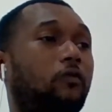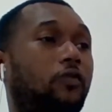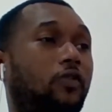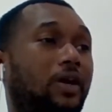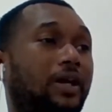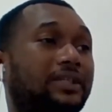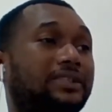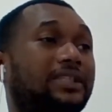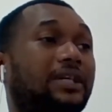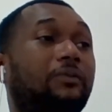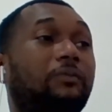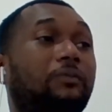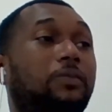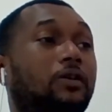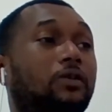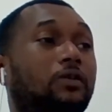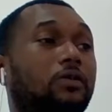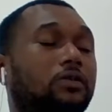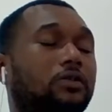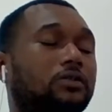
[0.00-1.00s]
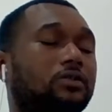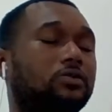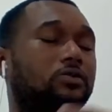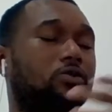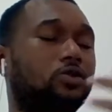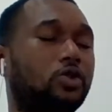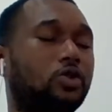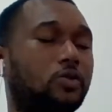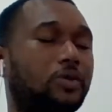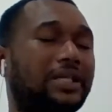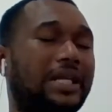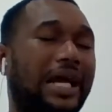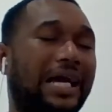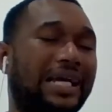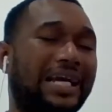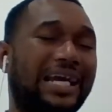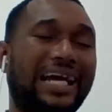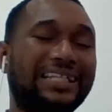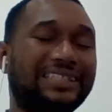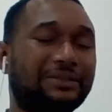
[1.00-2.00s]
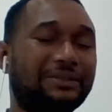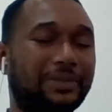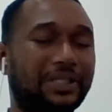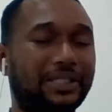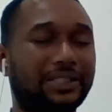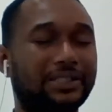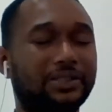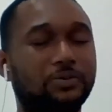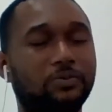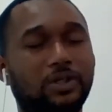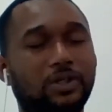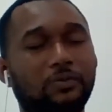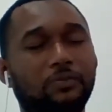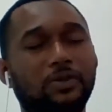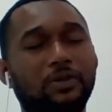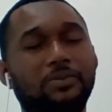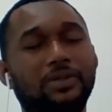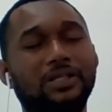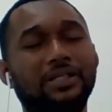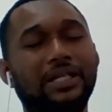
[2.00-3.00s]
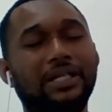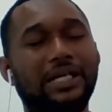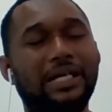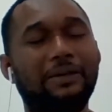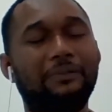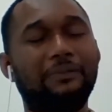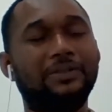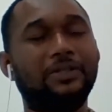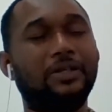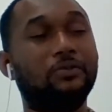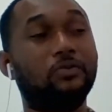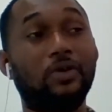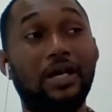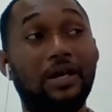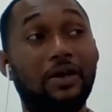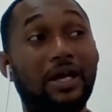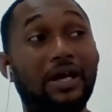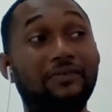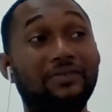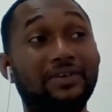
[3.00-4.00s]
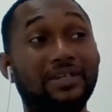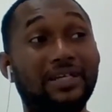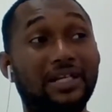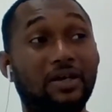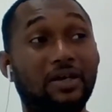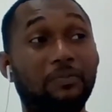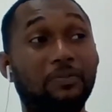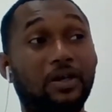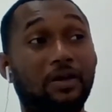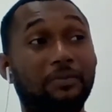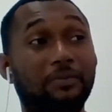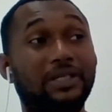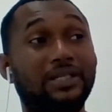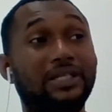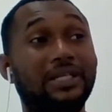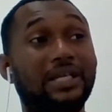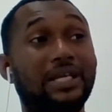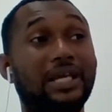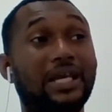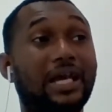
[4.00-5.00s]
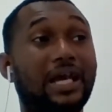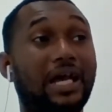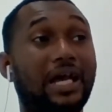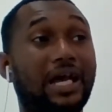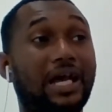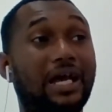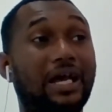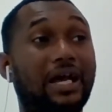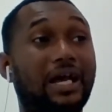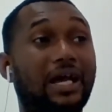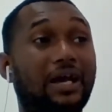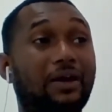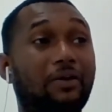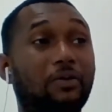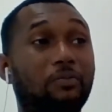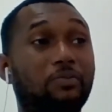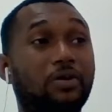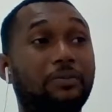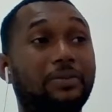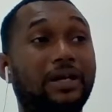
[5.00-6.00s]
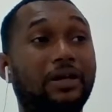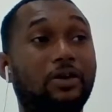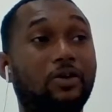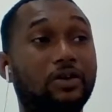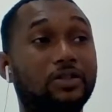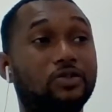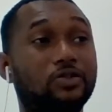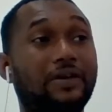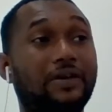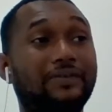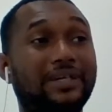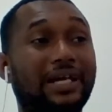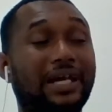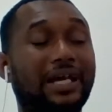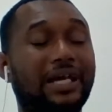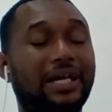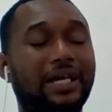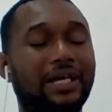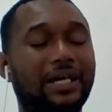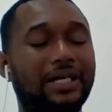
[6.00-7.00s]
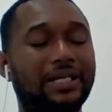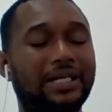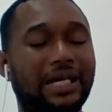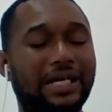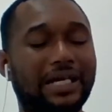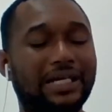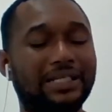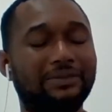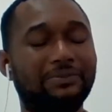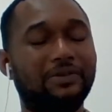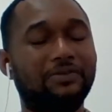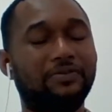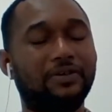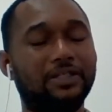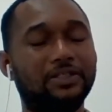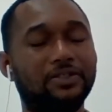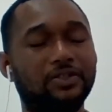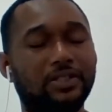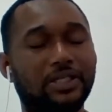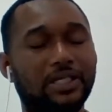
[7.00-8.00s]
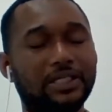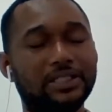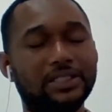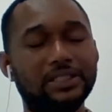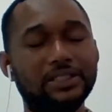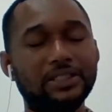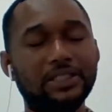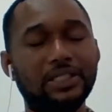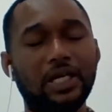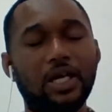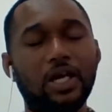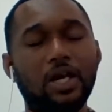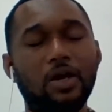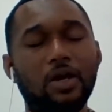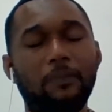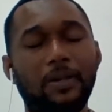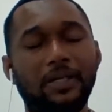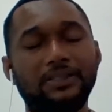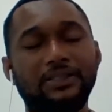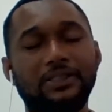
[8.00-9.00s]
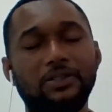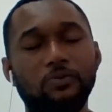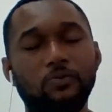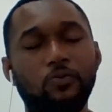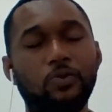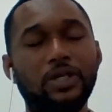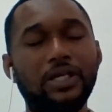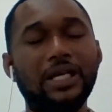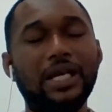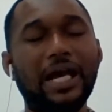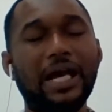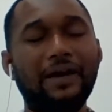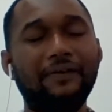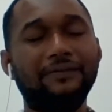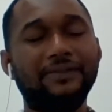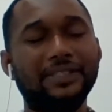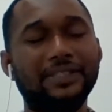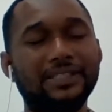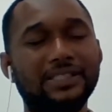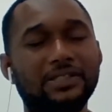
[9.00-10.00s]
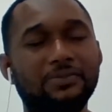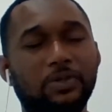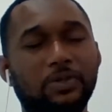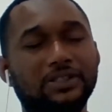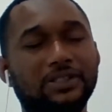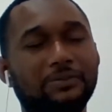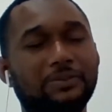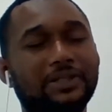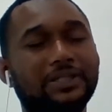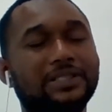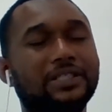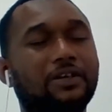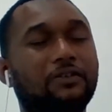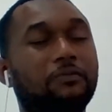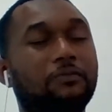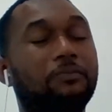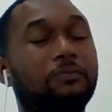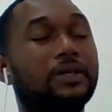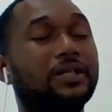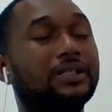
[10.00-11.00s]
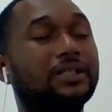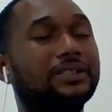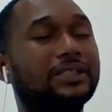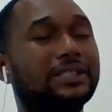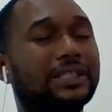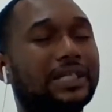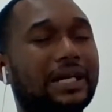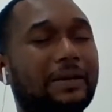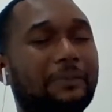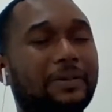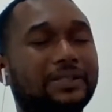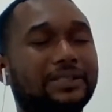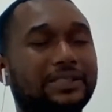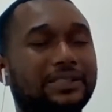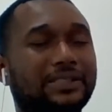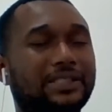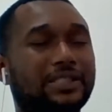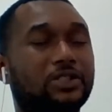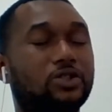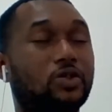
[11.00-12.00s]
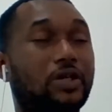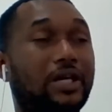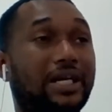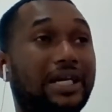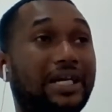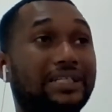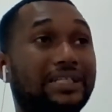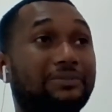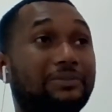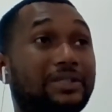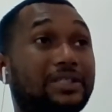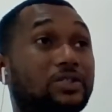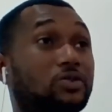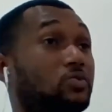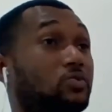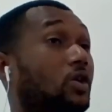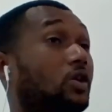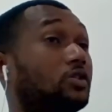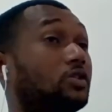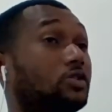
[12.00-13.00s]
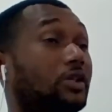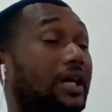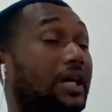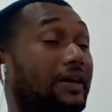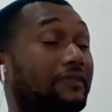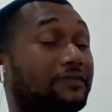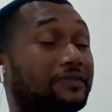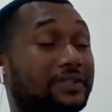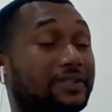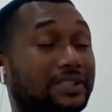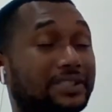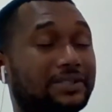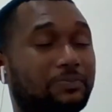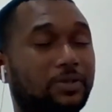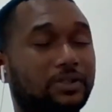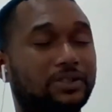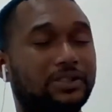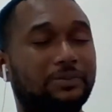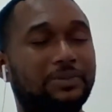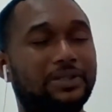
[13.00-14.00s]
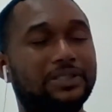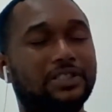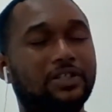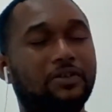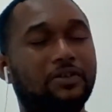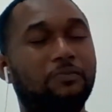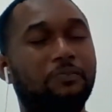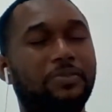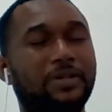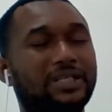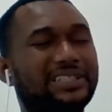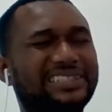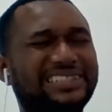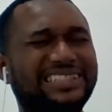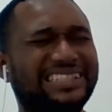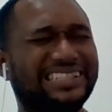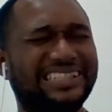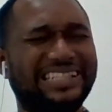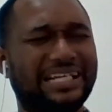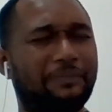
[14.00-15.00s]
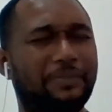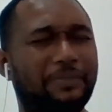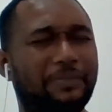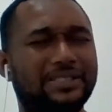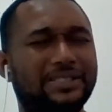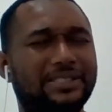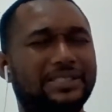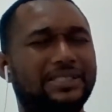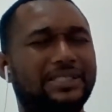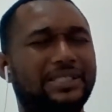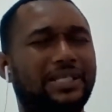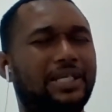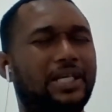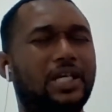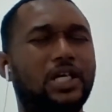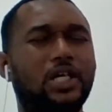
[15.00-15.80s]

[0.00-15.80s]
for example, during academies, we build academy. We are having an upcoming. Probably going to have an academy for education, but we have this possibility of building capacity through academies. We also have this possibility of building capacity